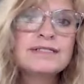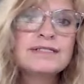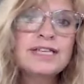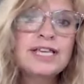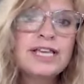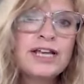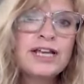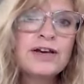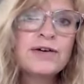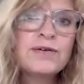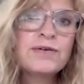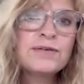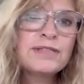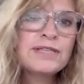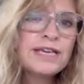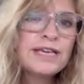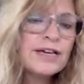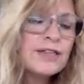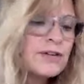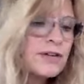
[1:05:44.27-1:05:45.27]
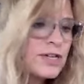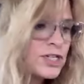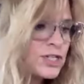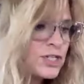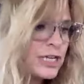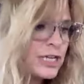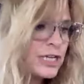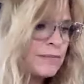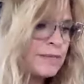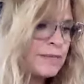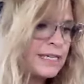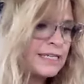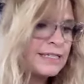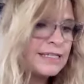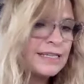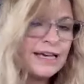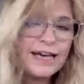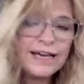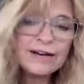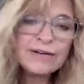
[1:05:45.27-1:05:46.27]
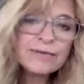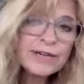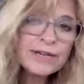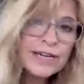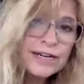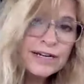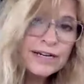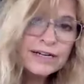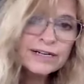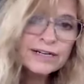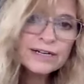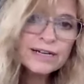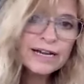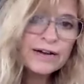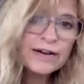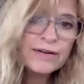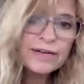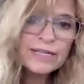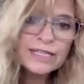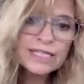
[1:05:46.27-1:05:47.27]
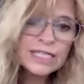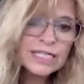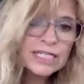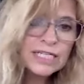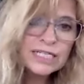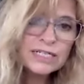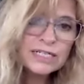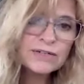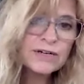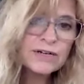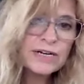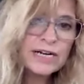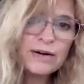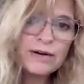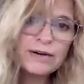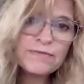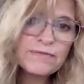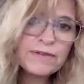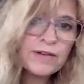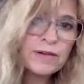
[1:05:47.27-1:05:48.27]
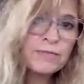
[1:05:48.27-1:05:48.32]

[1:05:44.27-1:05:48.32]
you know, the other extreme is I don't care how I look or how I feel.